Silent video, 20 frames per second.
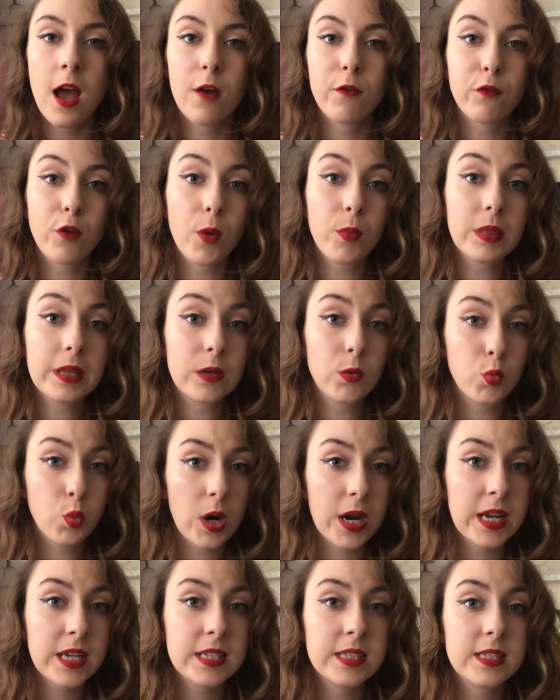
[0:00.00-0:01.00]
From the
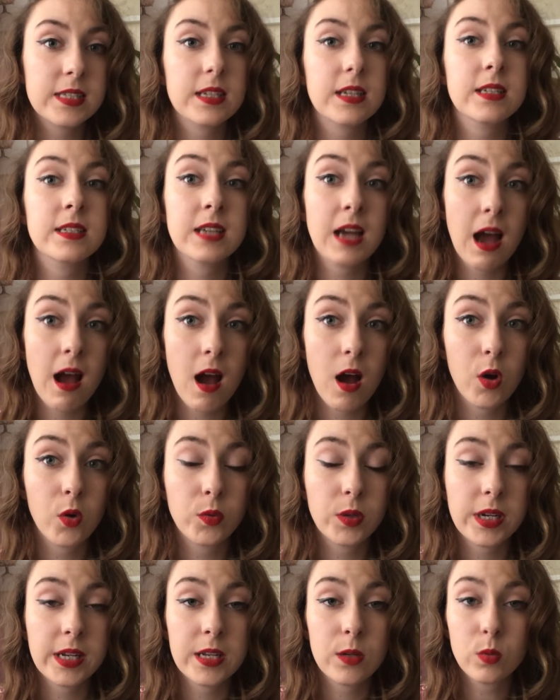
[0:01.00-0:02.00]
waist
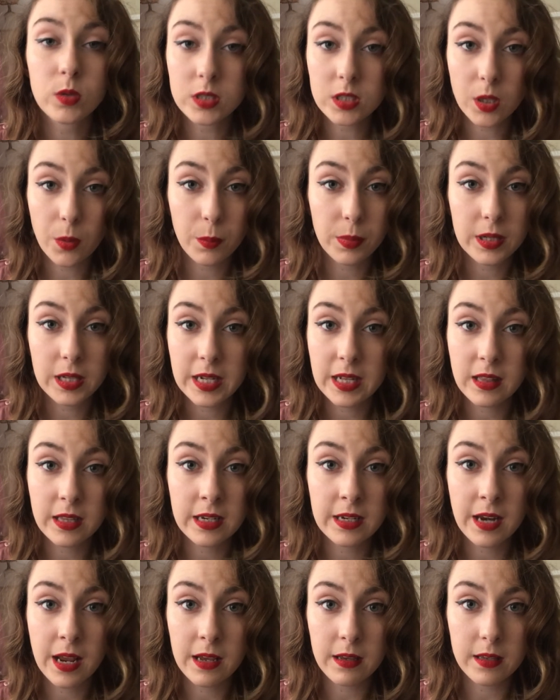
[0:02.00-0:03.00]
down, he was
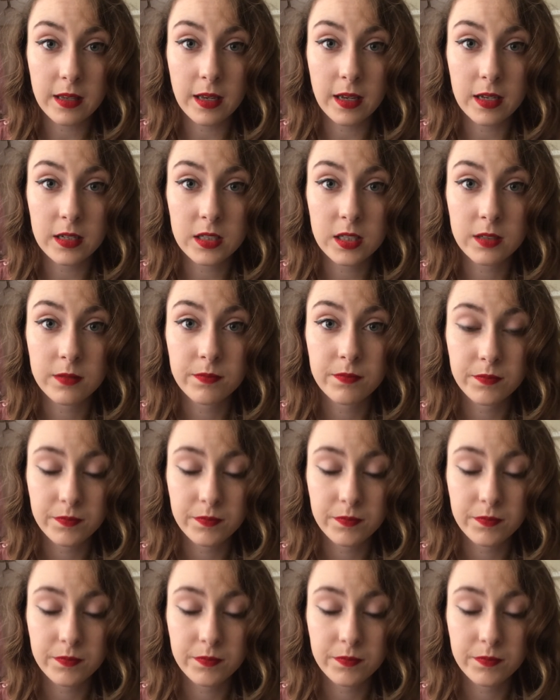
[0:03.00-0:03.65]
completely naked.